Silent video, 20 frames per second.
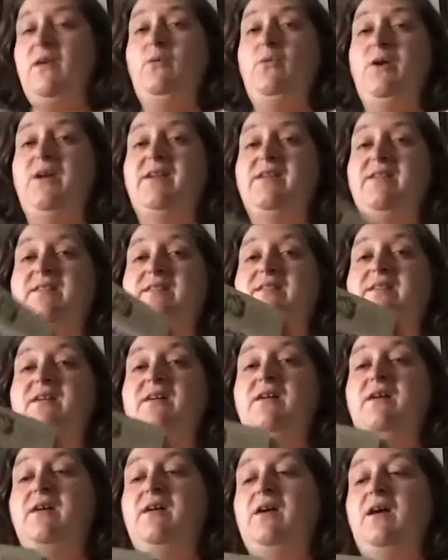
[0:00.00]
was
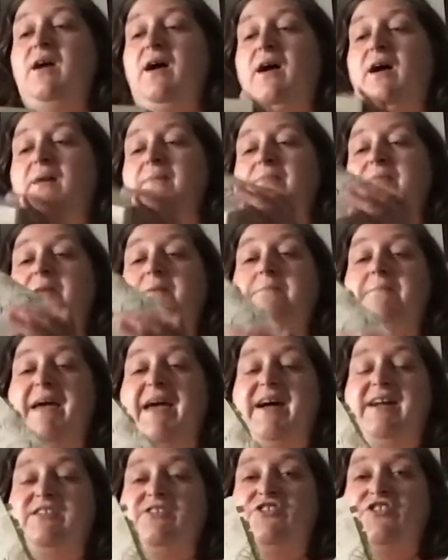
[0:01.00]
The
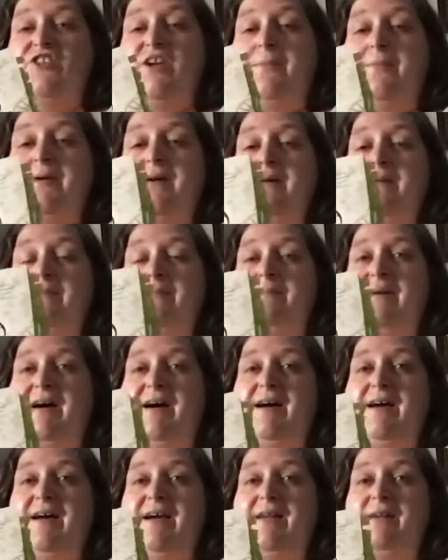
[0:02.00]
Mad Ship
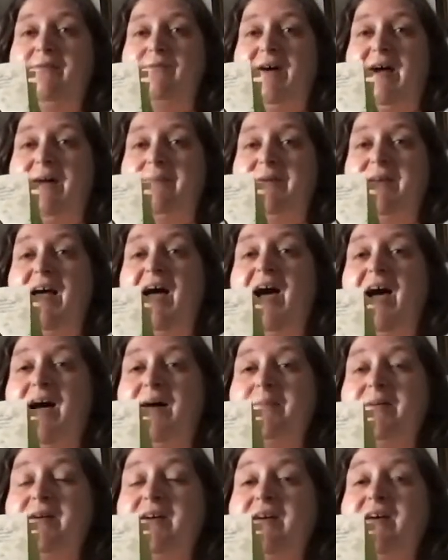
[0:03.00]
by Robin
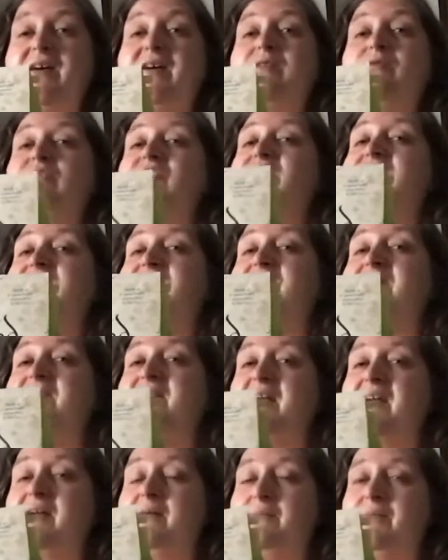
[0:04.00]
Hobb, which is the
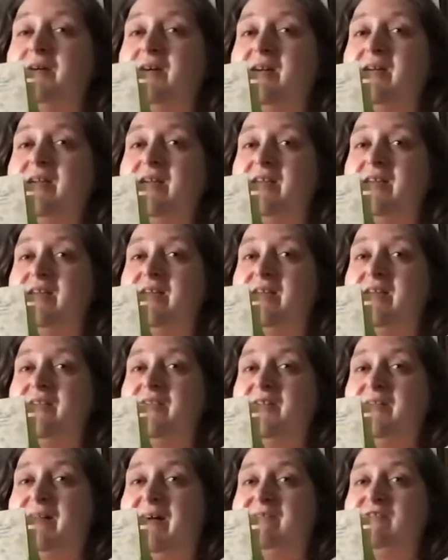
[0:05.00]
second book
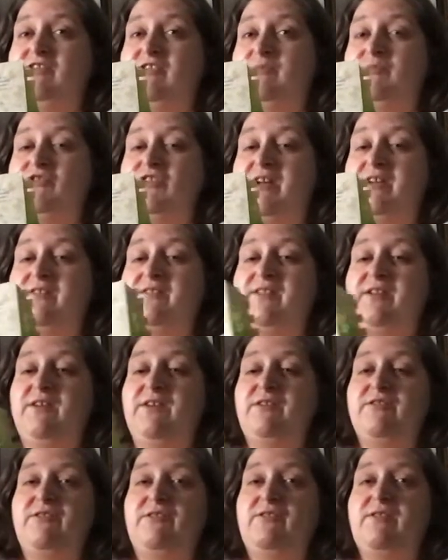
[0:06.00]
in the Live Ship Trader
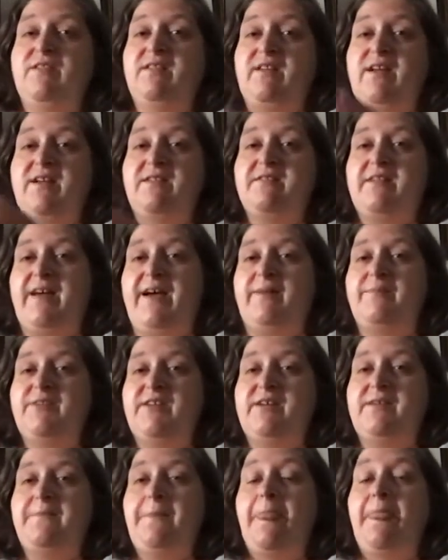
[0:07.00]
series. You can see I tabbed
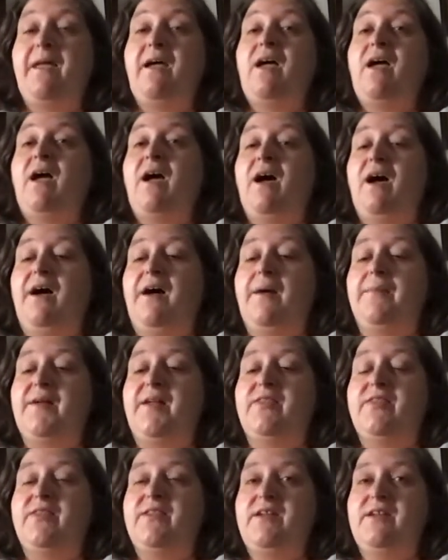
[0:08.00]
it,
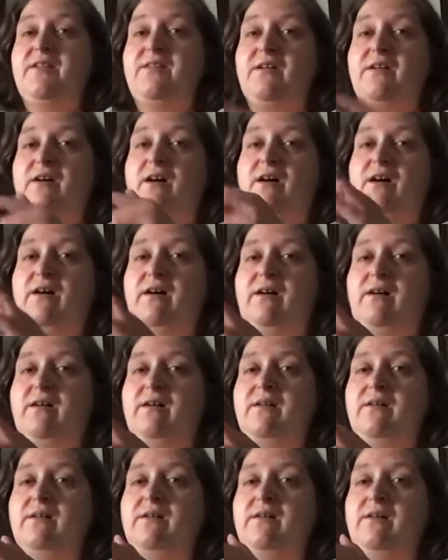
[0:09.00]
and these are
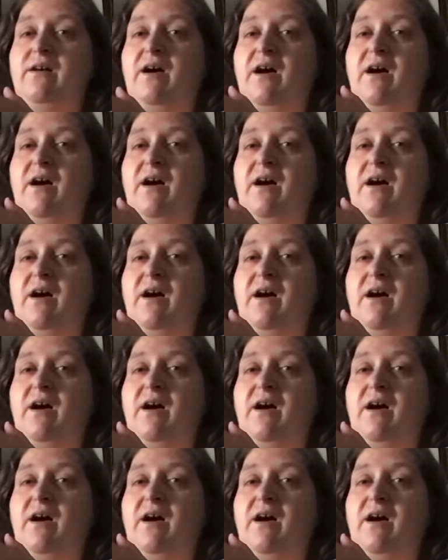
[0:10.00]
all